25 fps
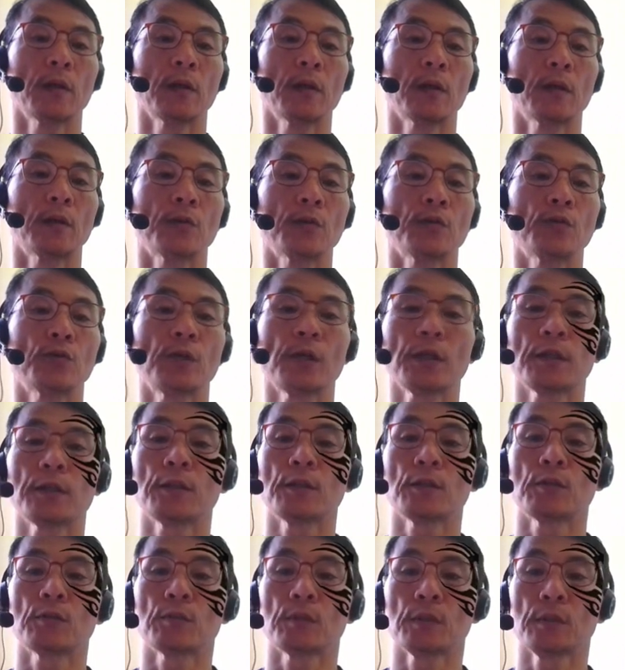uncheck
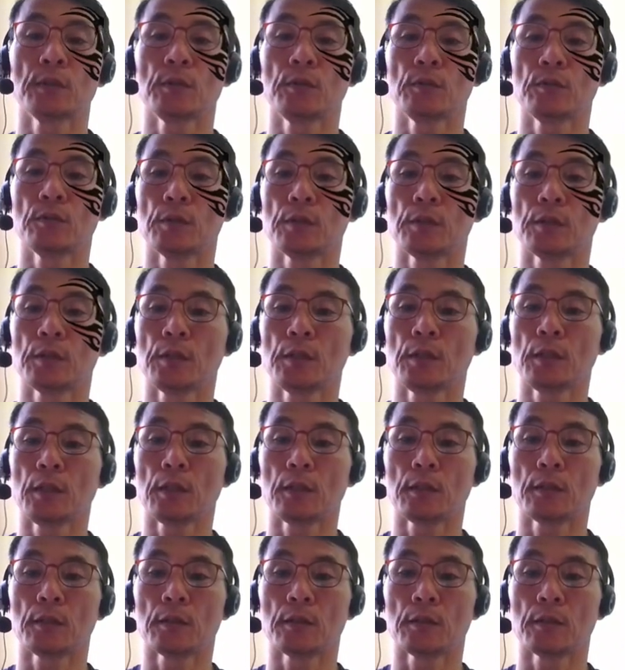this one, you'll see that
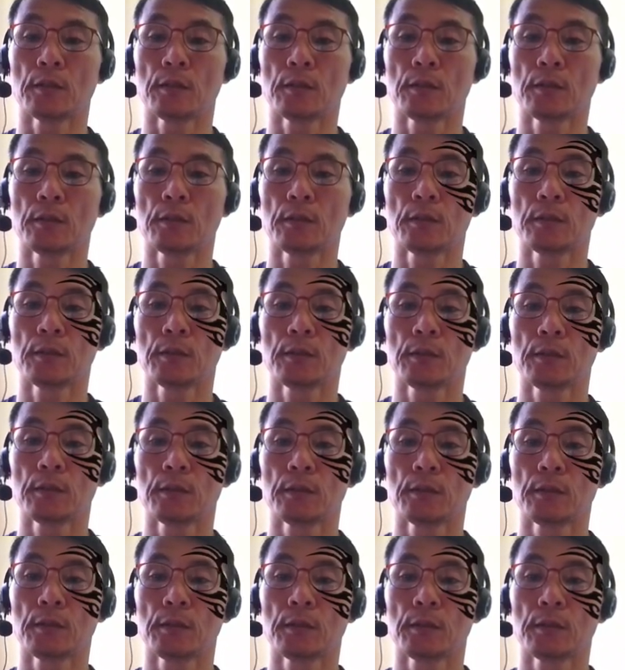the
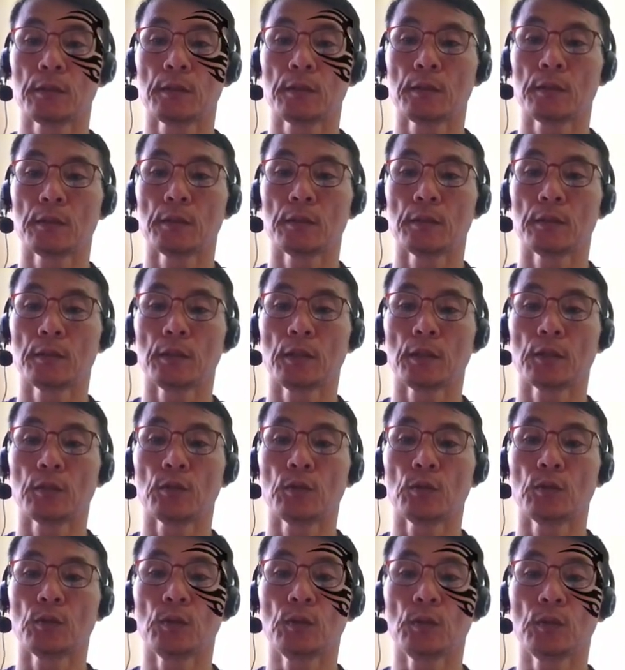
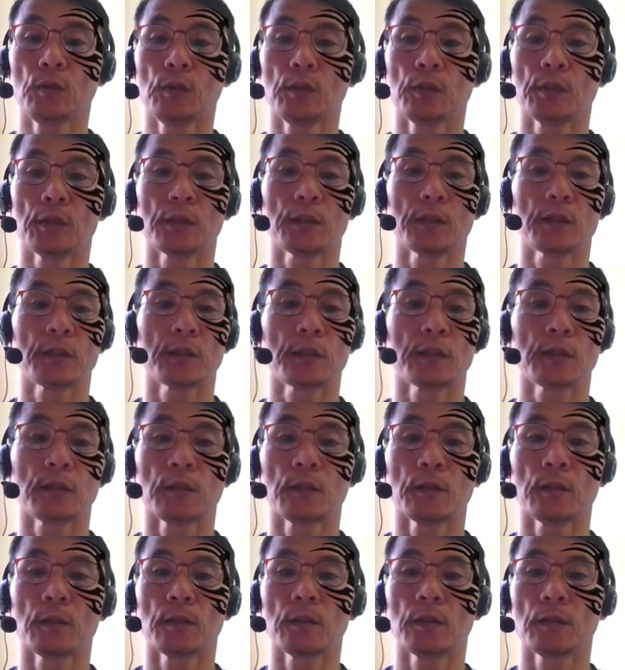tattoo is
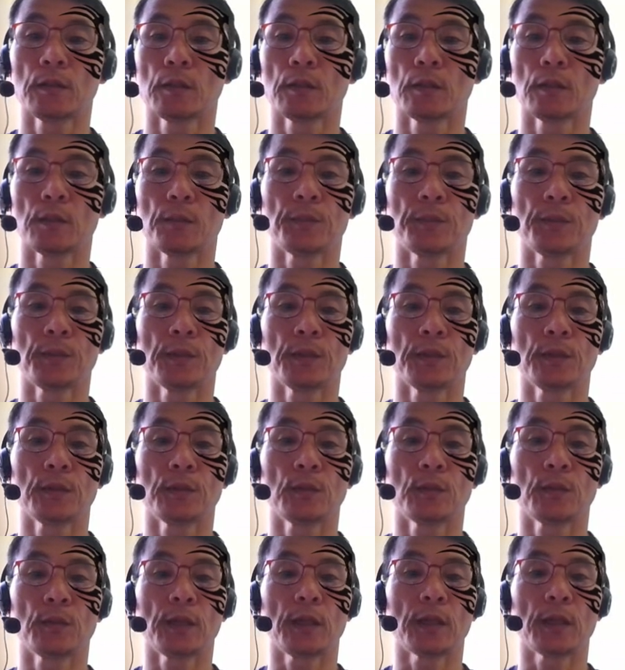appeared
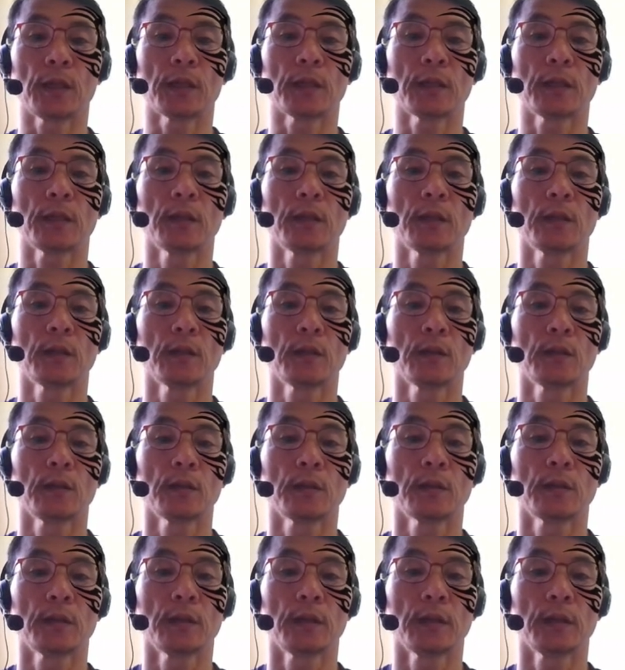or not.
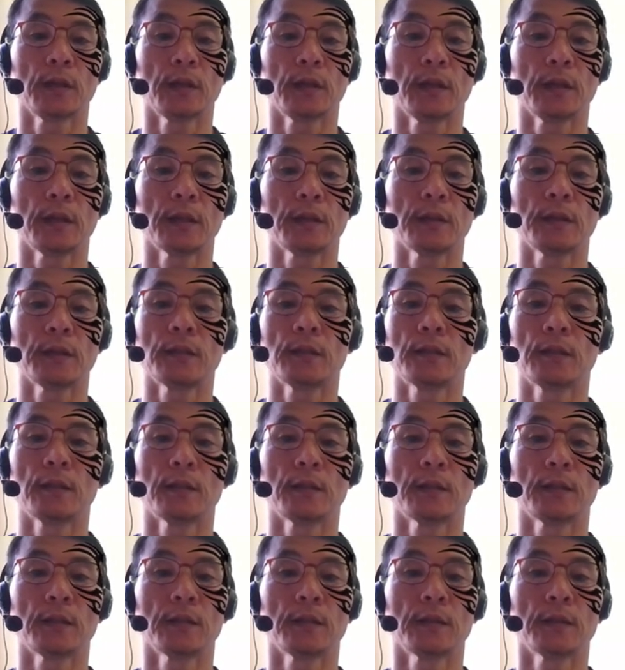And
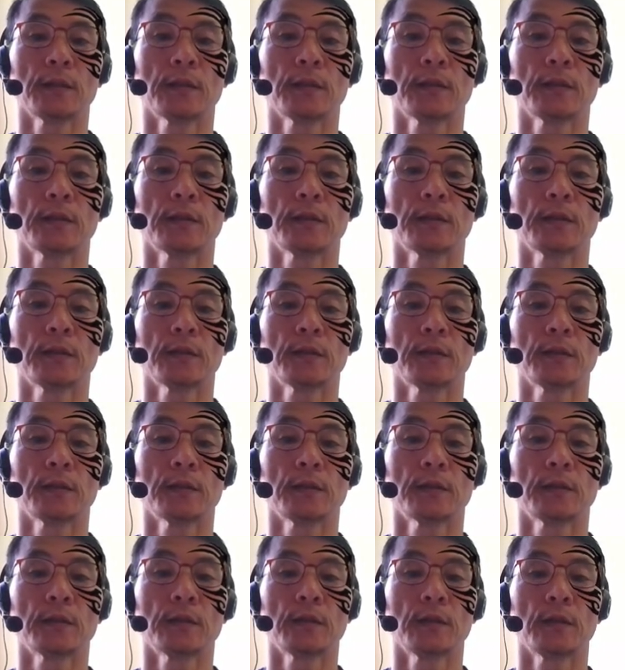
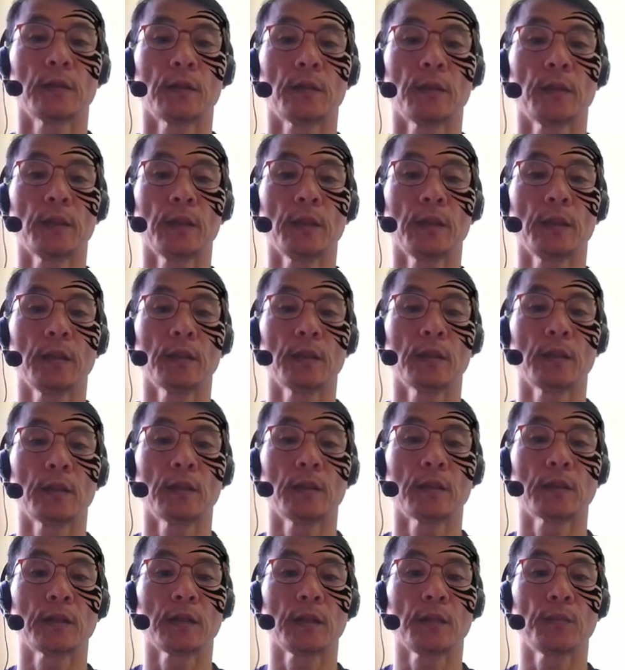there are many
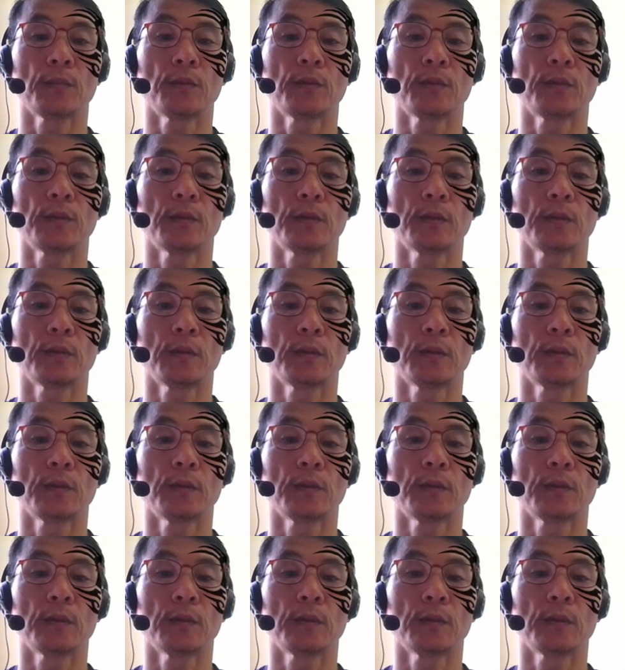sample